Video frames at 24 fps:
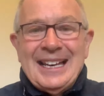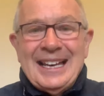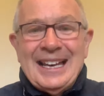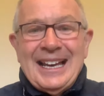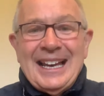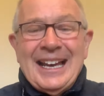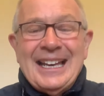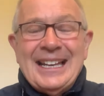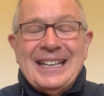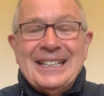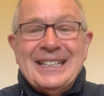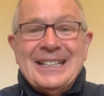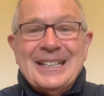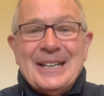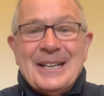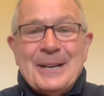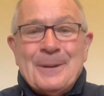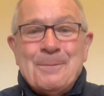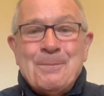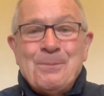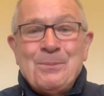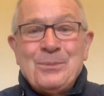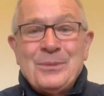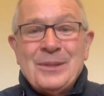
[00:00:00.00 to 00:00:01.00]
And
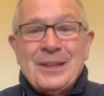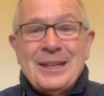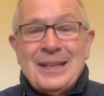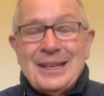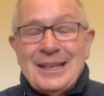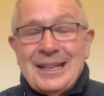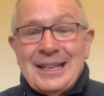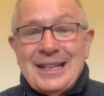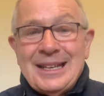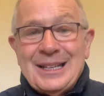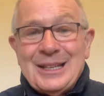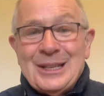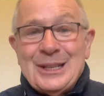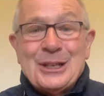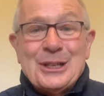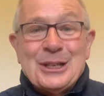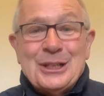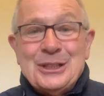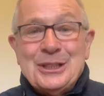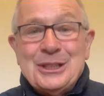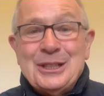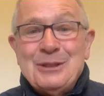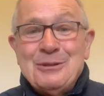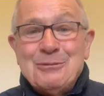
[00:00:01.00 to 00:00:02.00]

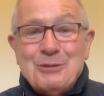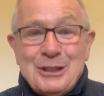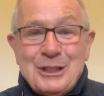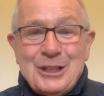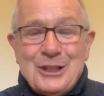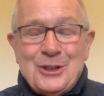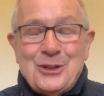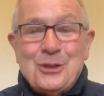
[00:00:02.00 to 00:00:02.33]
I think Willie